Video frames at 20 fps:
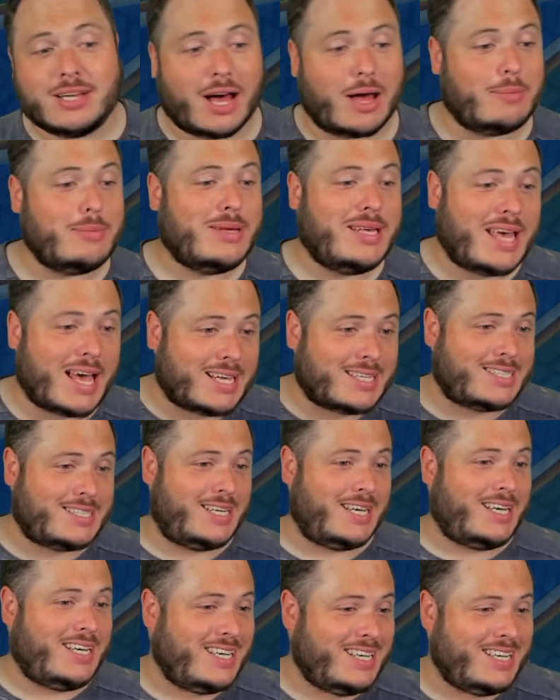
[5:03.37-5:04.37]
I'm
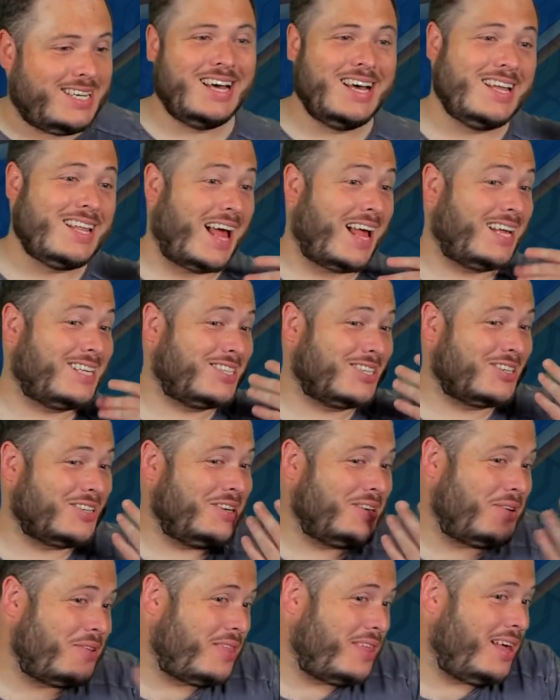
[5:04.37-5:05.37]
guessing. That's a
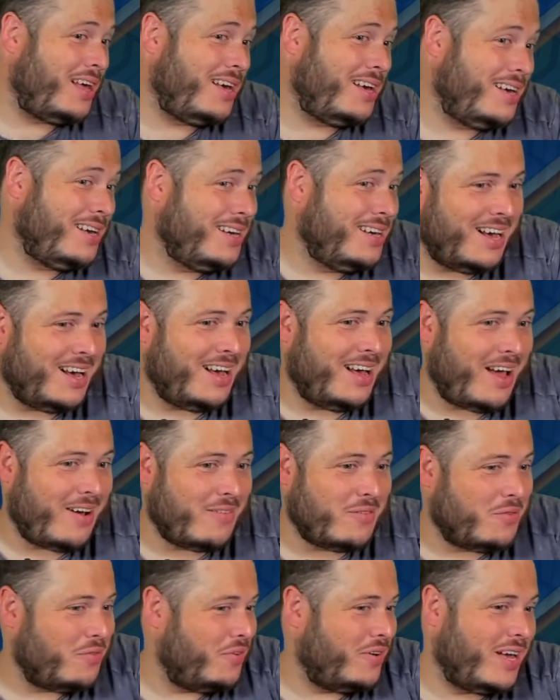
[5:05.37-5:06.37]
good thing.
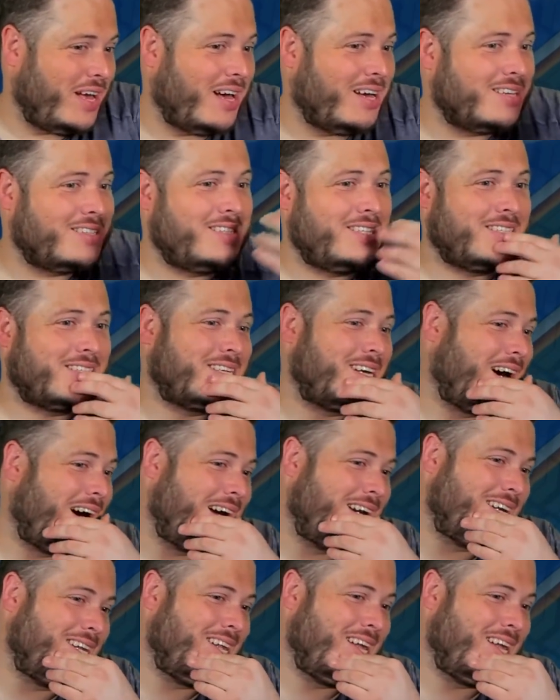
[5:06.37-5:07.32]
Everything else is kind of